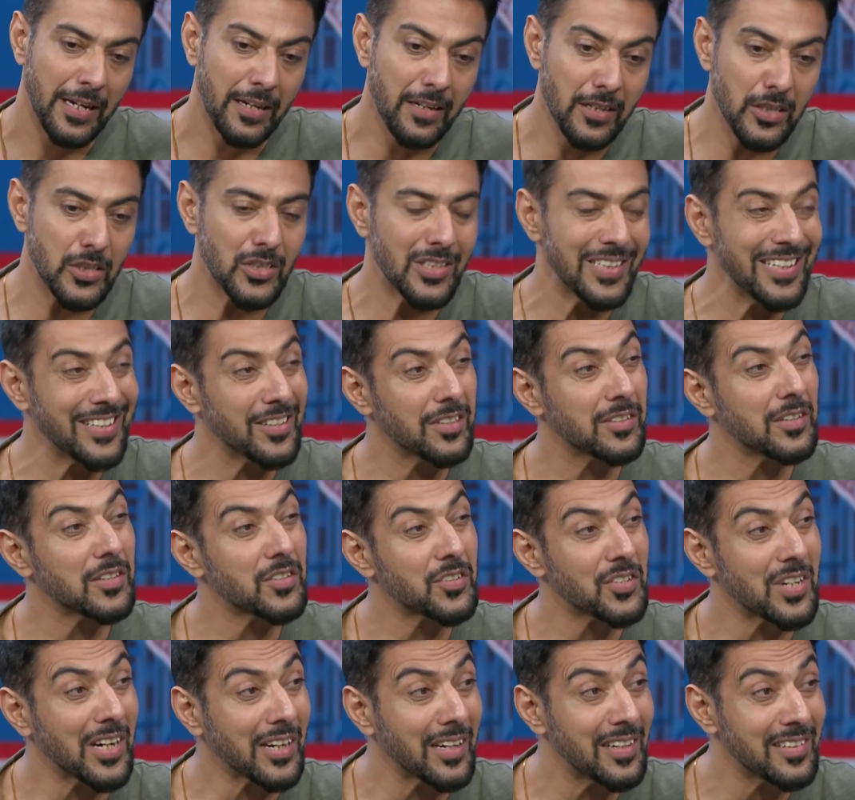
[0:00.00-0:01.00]
Initially it is
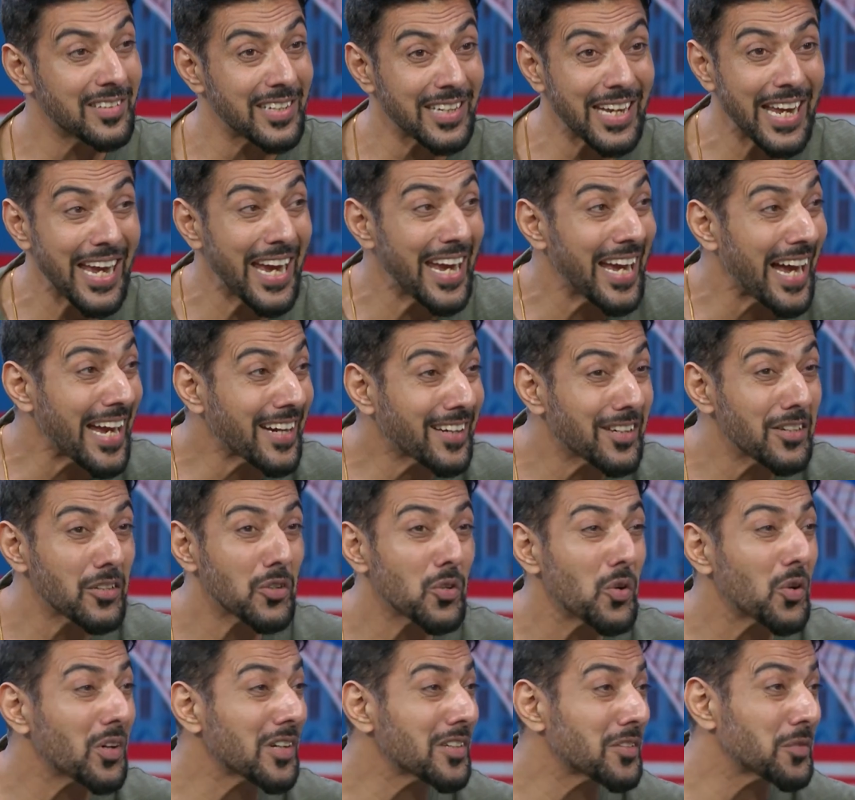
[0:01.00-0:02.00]
a struggle saying, hey, I can
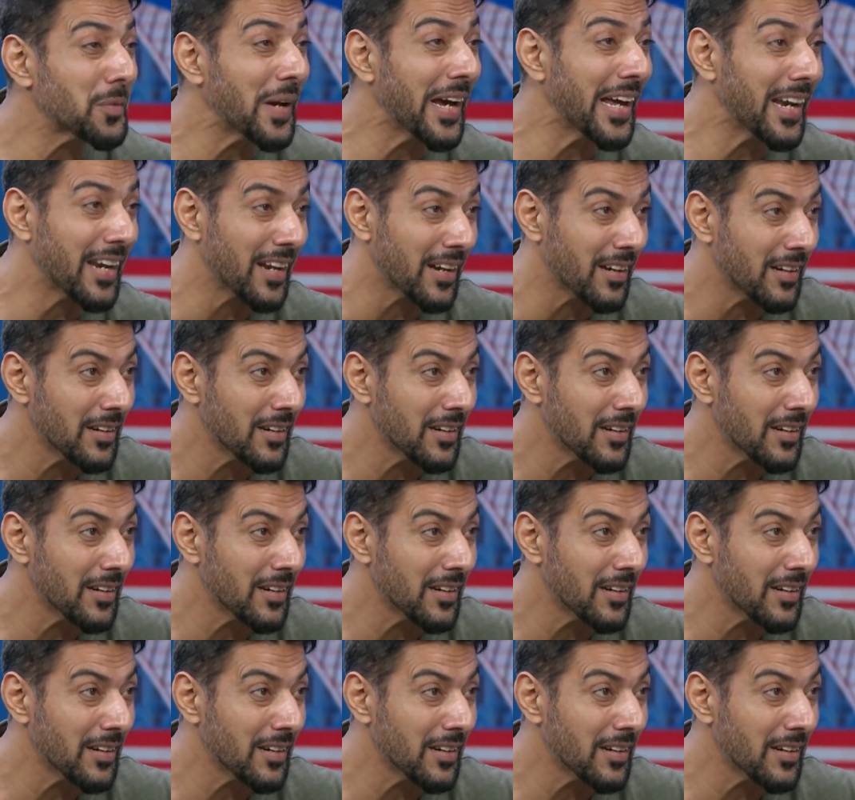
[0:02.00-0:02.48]
cook as well.